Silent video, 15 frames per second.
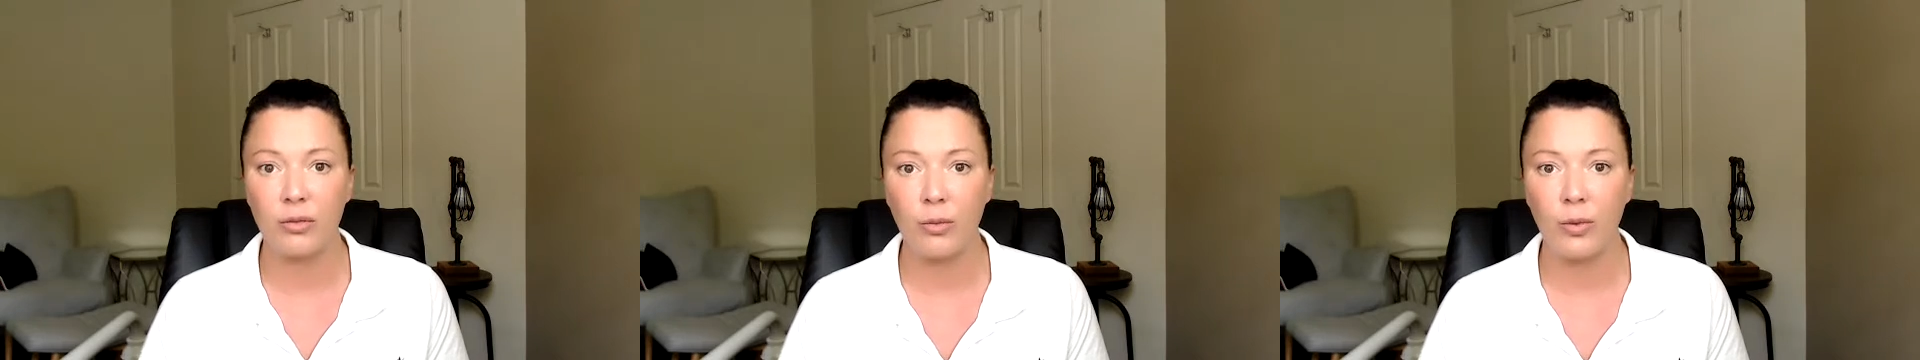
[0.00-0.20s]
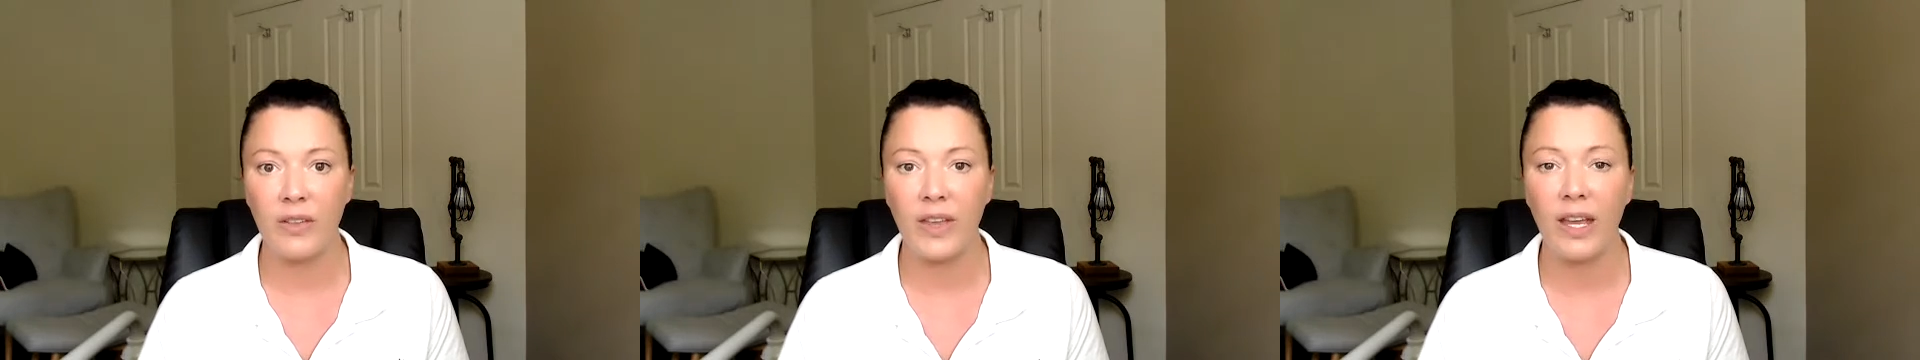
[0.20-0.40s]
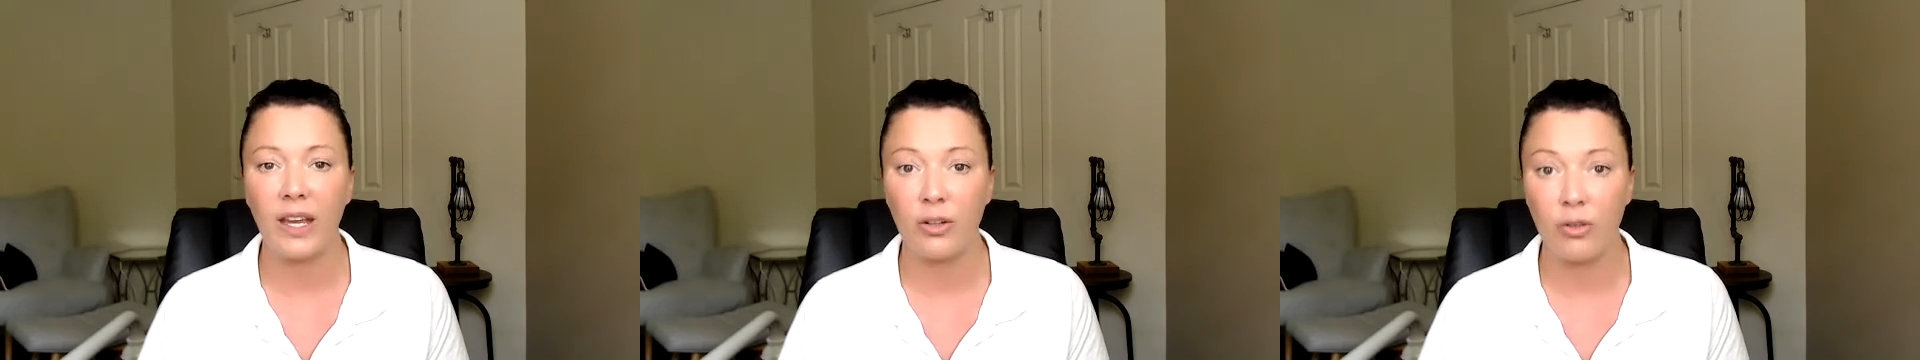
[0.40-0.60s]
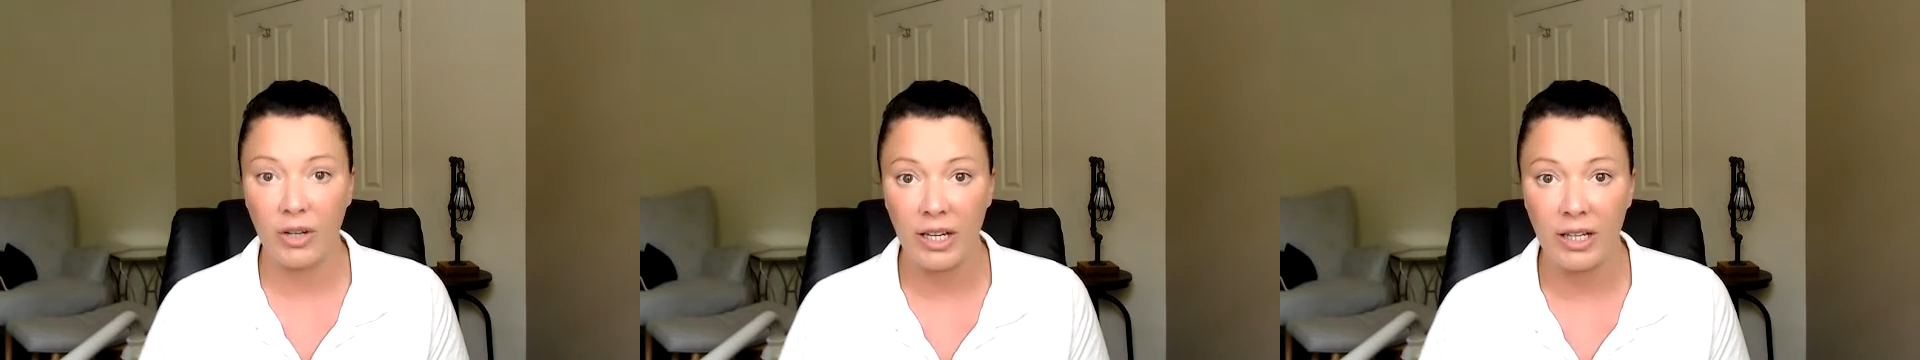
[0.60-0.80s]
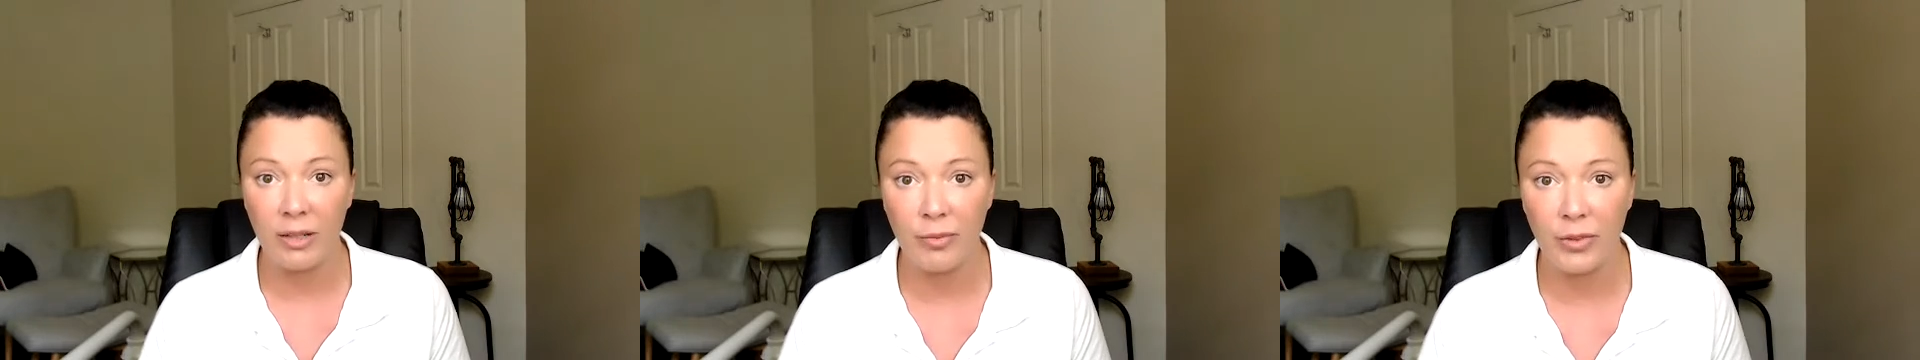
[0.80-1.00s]
where they
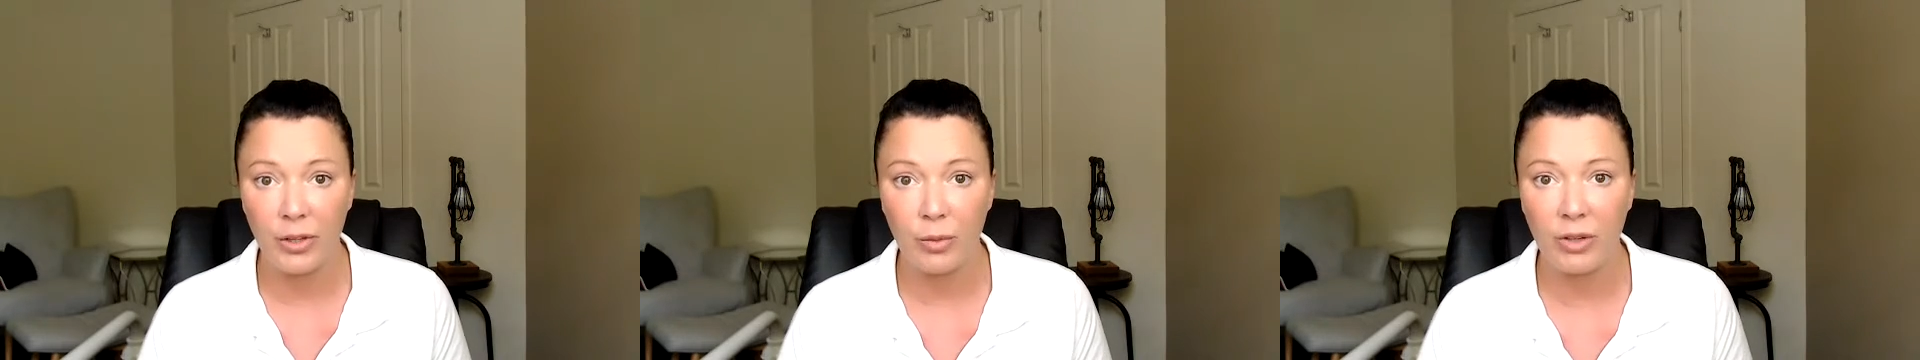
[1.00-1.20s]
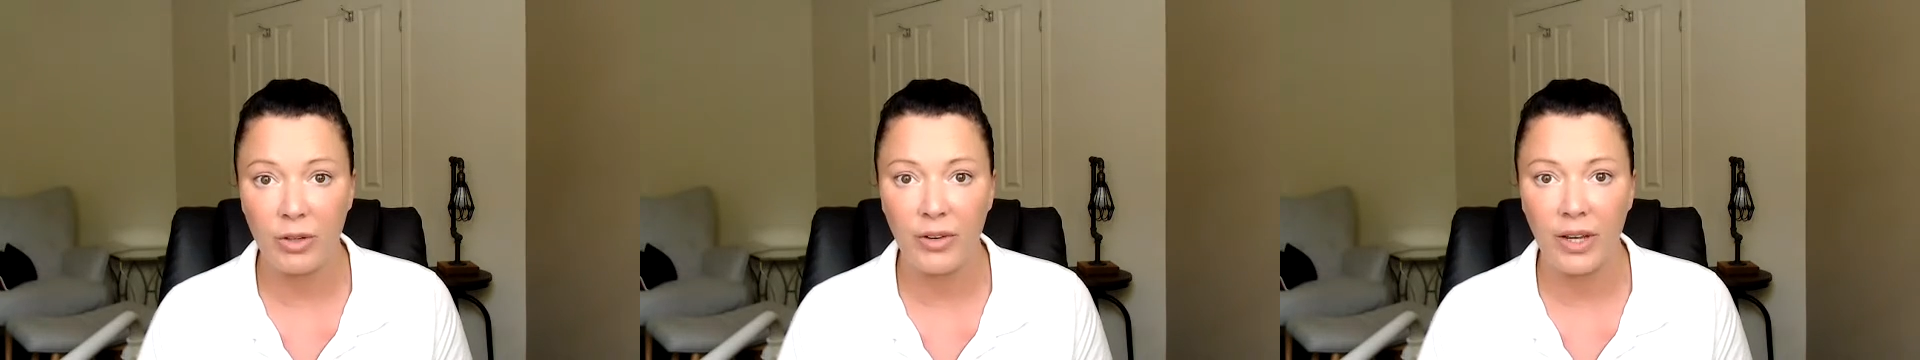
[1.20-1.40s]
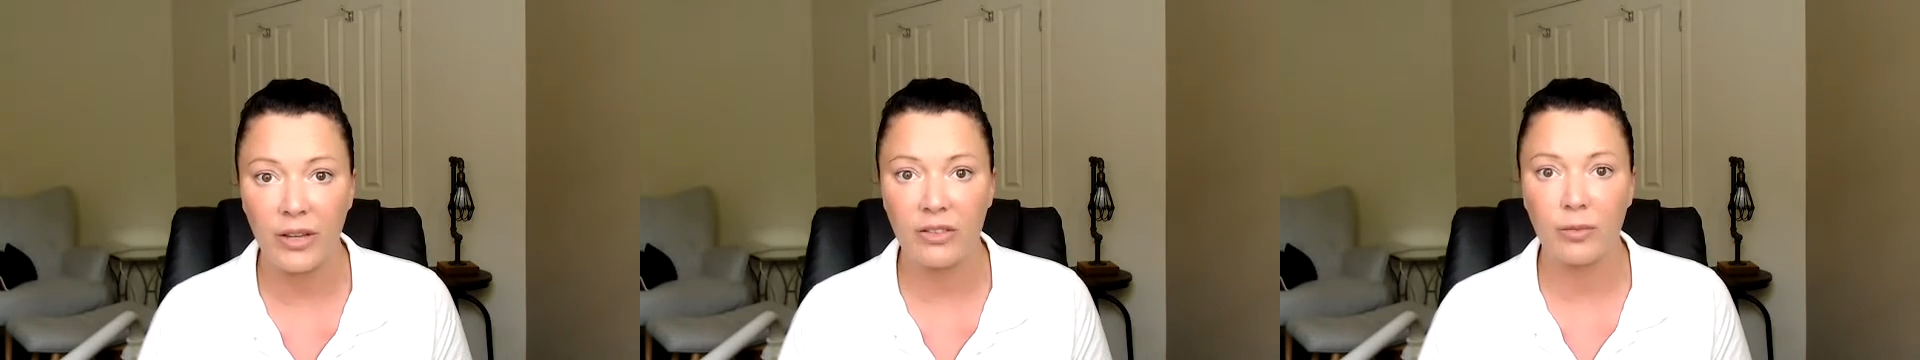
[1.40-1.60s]
agree that we found